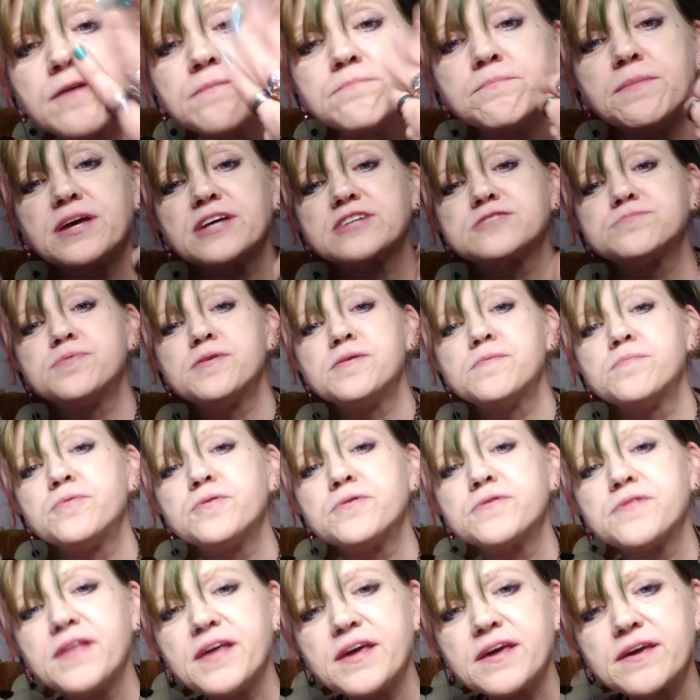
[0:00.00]
makes people
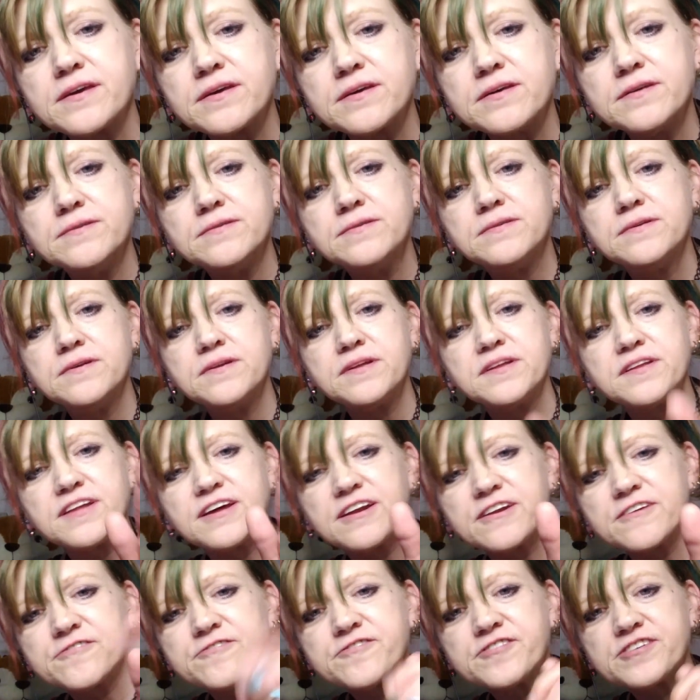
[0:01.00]
think that
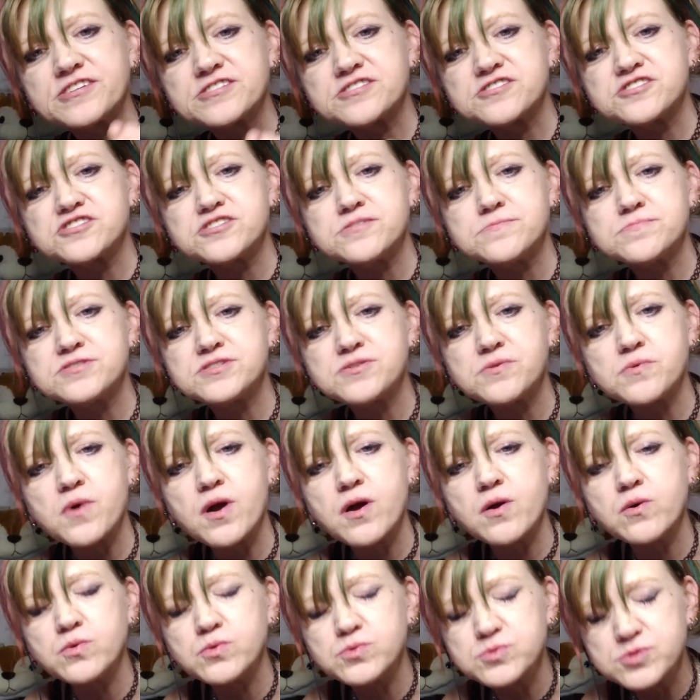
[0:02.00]
it fixed Gypsy
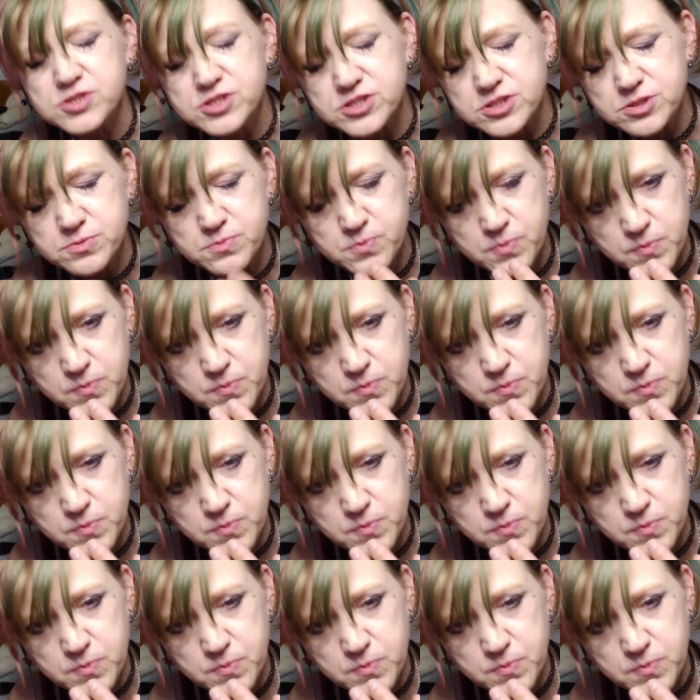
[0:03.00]
Rose?